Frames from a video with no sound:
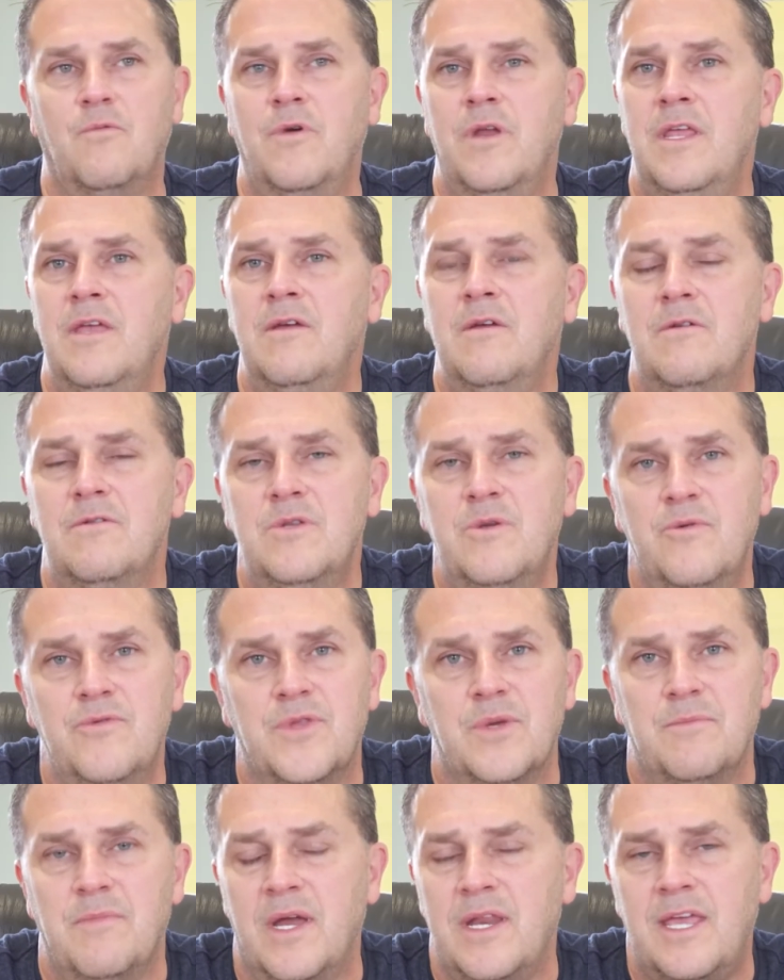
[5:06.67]
what are you going to do
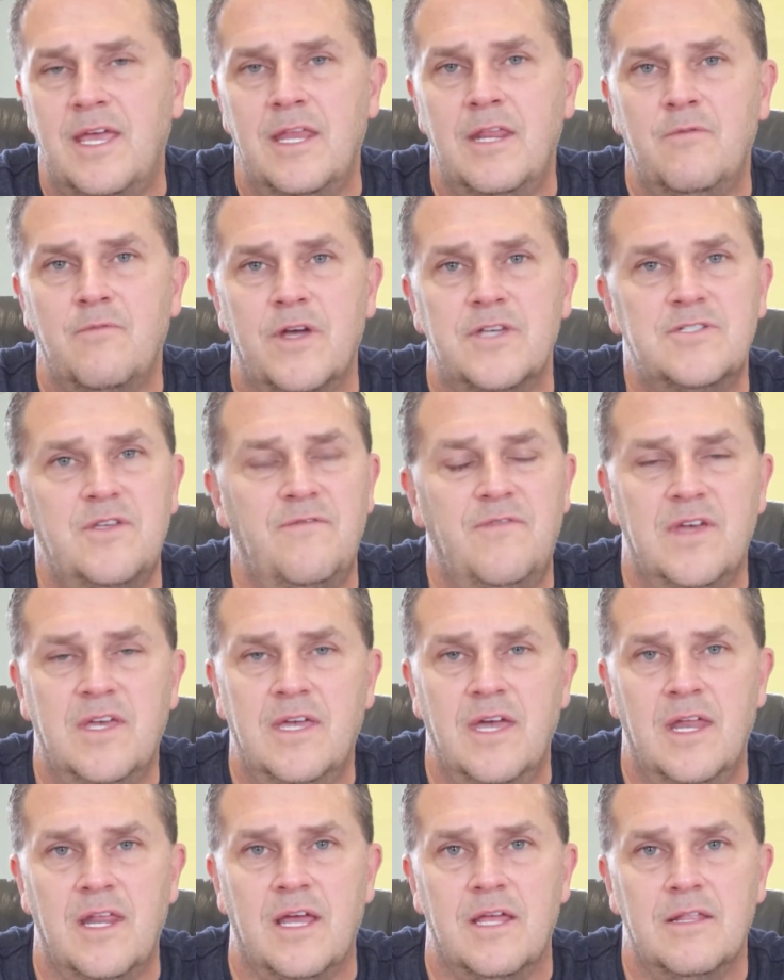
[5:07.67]
with the money anyways if you
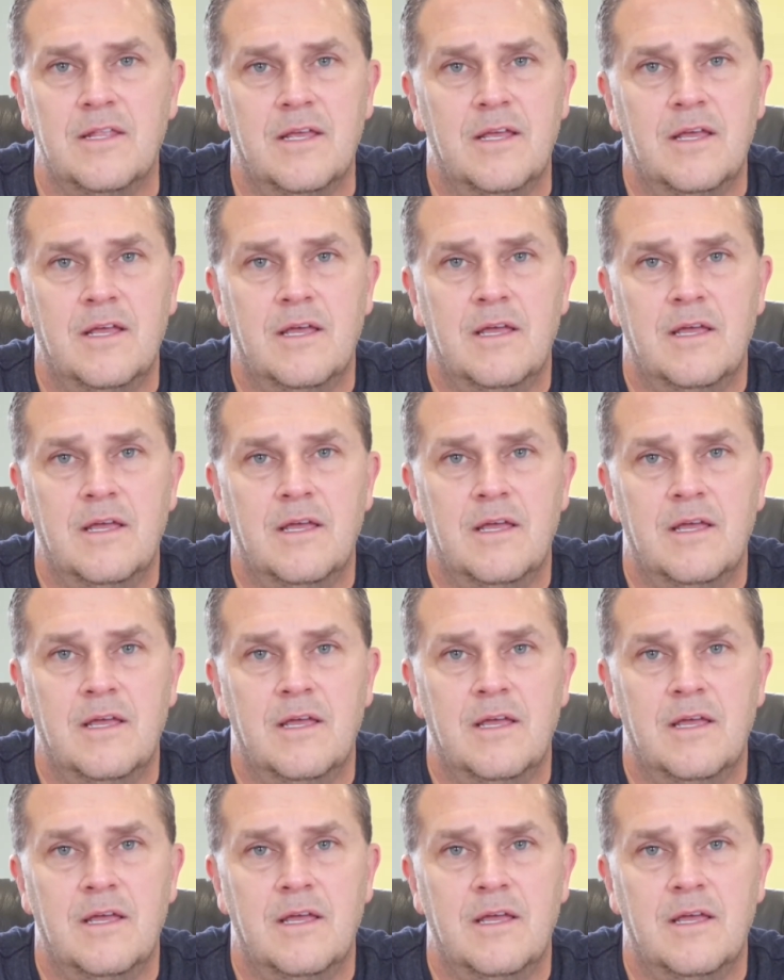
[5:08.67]
get it?